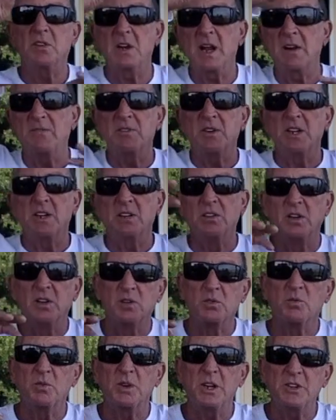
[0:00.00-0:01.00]
every
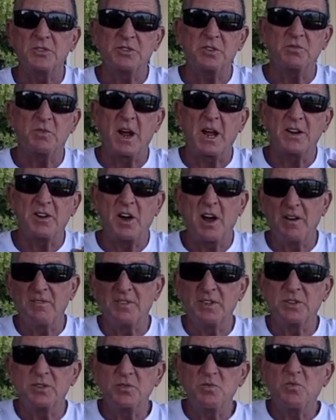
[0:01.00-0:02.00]
little region right off,
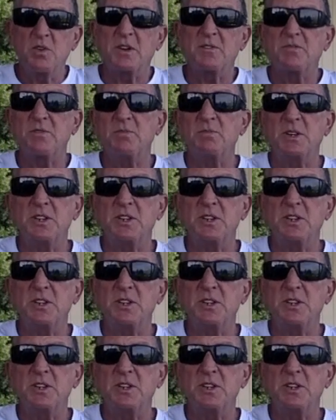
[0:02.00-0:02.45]
and do one from